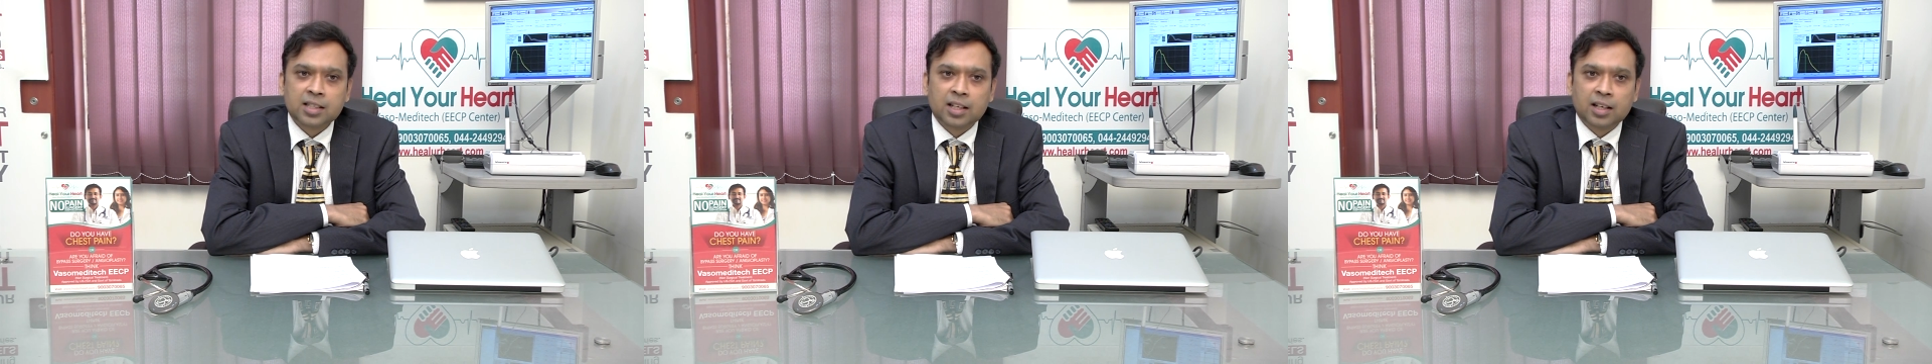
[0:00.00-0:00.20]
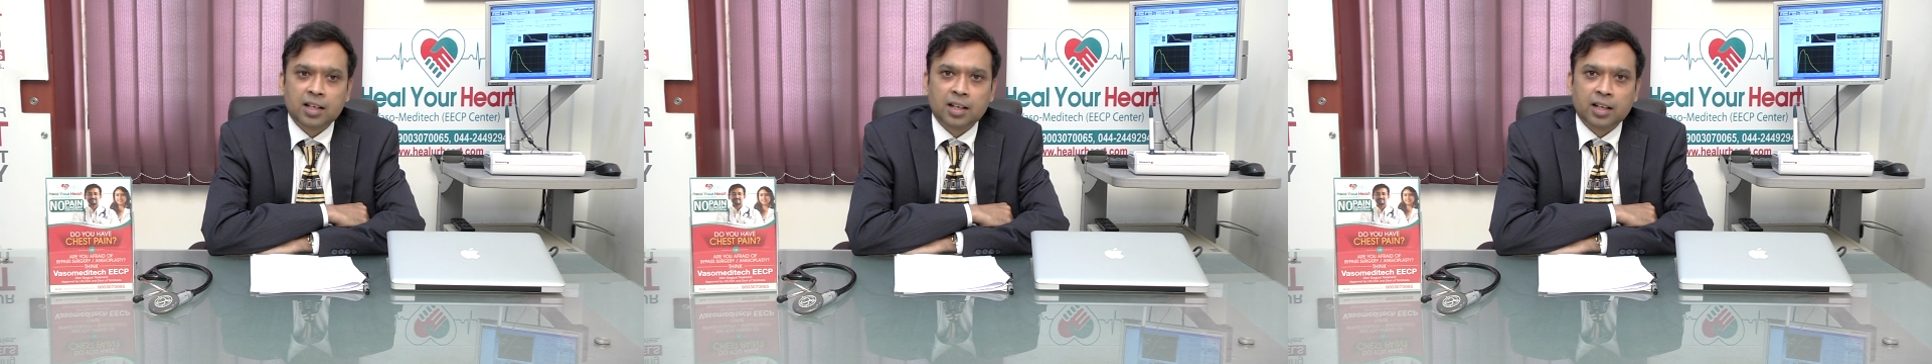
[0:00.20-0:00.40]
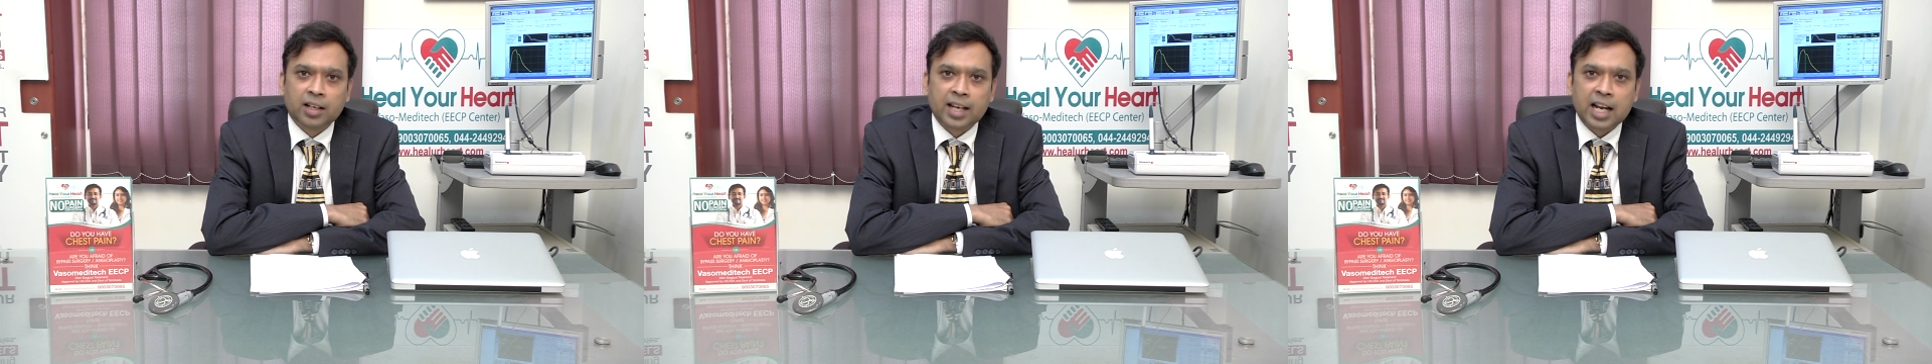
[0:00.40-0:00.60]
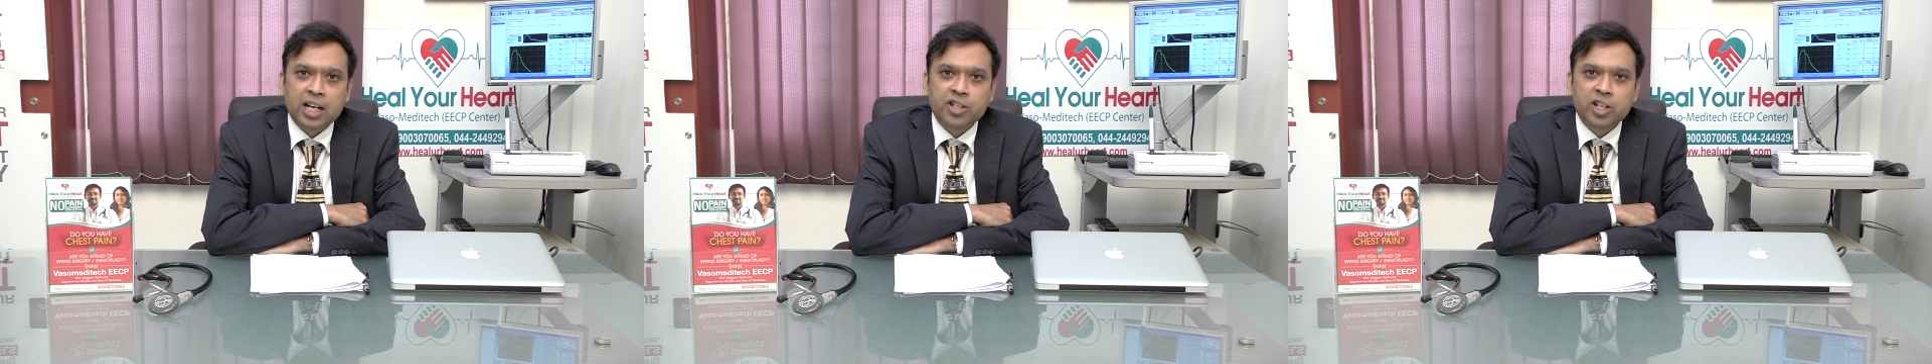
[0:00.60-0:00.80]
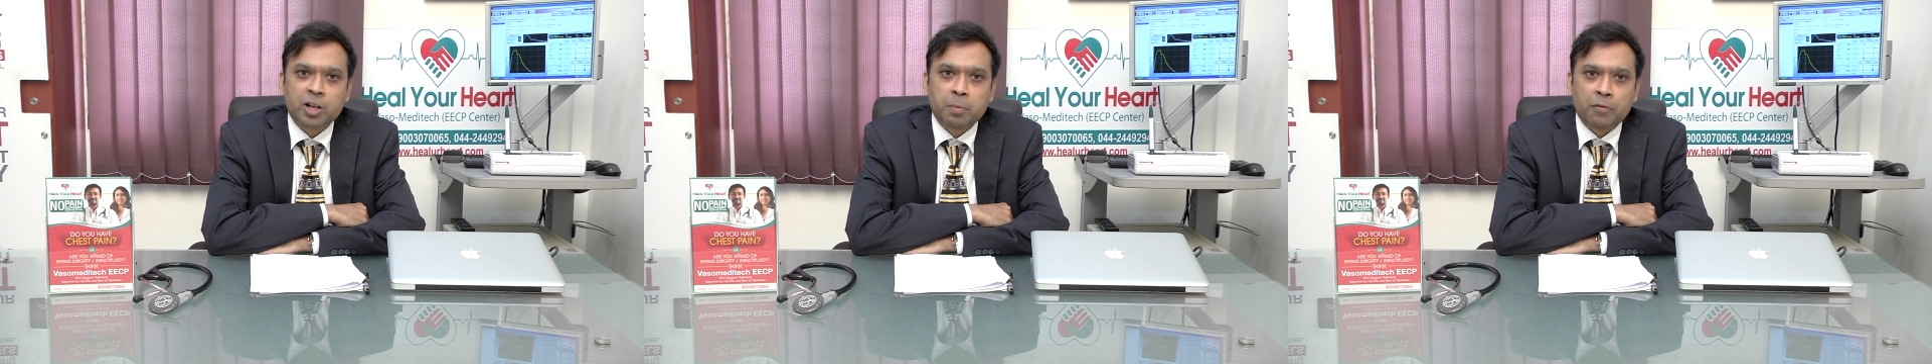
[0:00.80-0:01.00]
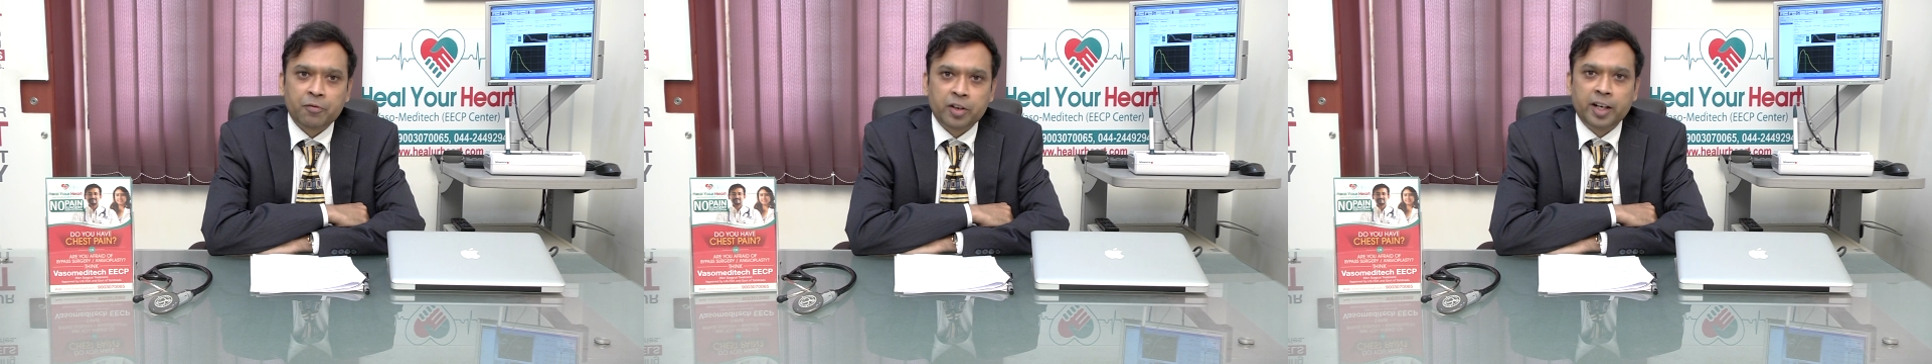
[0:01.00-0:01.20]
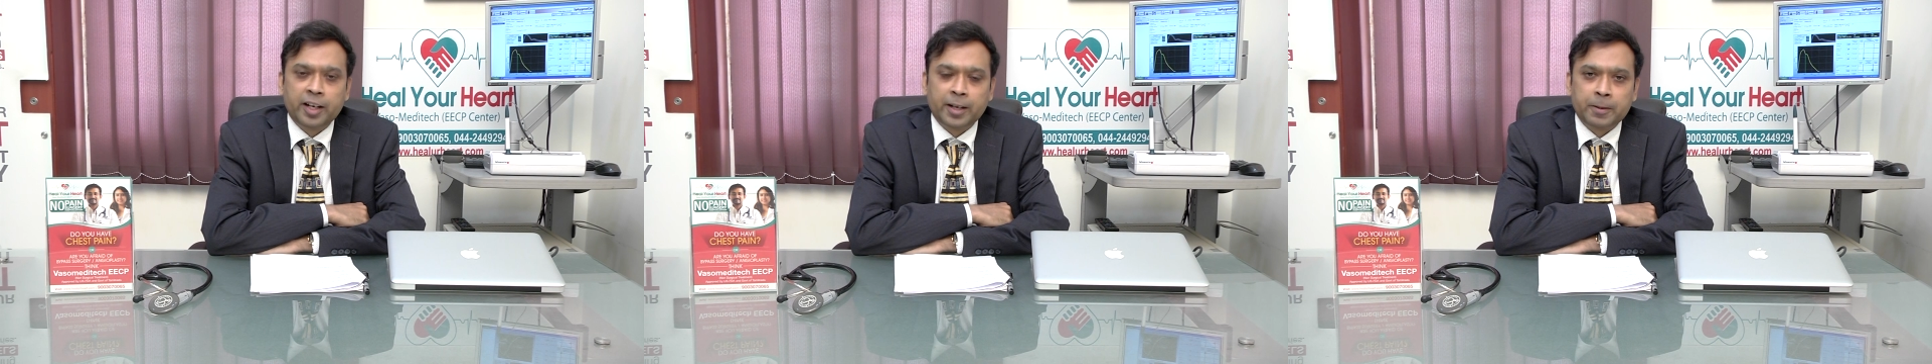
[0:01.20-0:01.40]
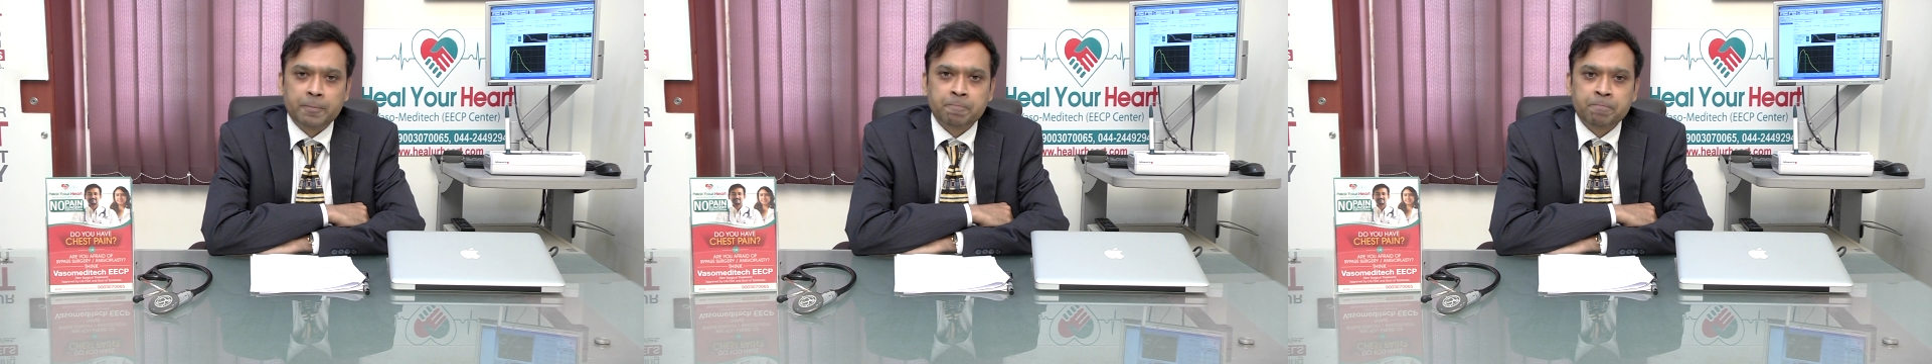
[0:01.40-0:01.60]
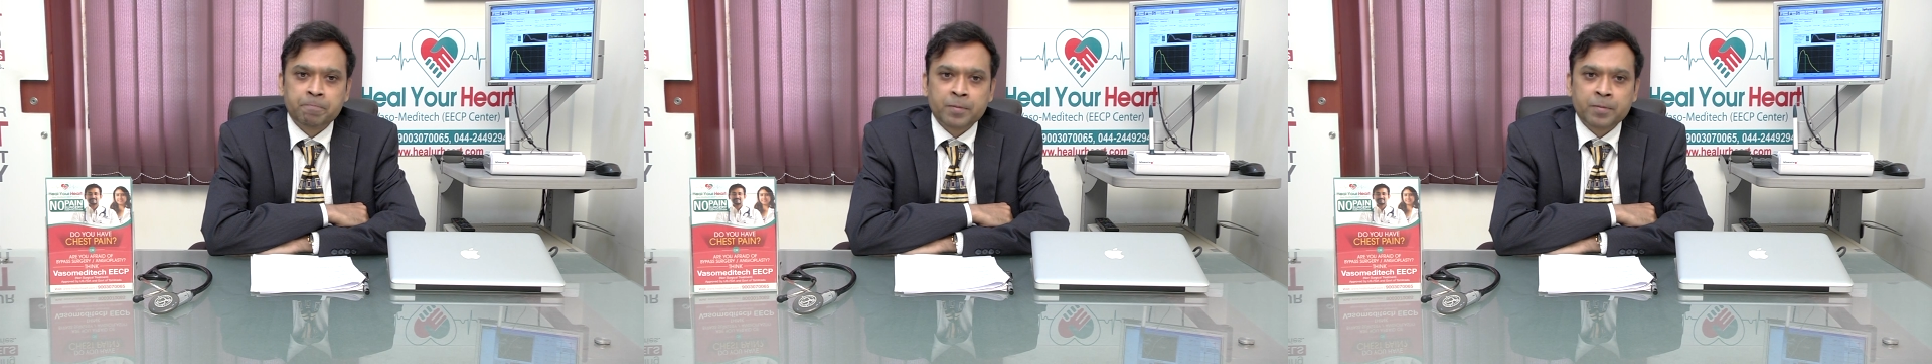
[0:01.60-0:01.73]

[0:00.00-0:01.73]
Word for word: a calcium affinity.